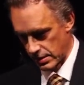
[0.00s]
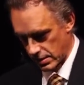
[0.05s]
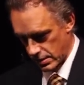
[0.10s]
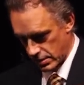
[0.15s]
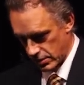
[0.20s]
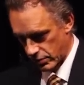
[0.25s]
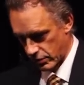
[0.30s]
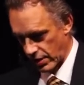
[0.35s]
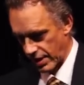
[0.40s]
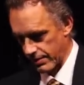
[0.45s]

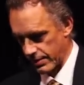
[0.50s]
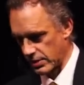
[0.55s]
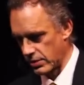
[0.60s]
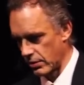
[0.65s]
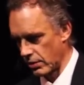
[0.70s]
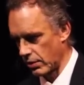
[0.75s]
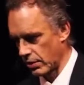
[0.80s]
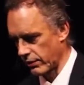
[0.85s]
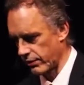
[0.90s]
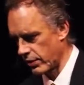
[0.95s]
describing
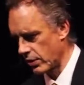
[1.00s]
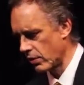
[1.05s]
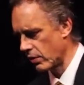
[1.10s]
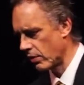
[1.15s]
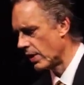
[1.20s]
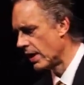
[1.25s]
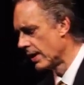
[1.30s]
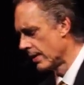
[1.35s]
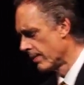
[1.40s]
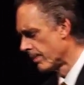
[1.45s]
to all of you.
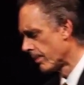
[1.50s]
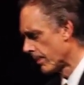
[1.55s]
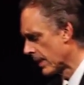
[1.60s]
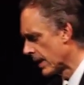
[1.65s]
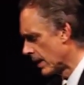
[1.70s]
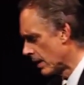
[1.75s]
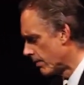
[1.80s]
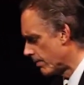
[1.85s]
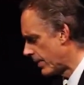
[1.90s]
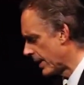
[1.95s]

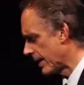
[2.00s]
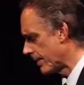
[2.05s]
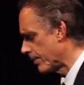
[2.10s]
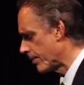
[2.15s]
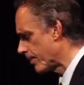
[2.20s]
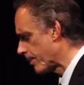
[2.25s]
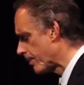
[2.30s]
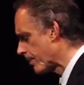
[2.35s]
But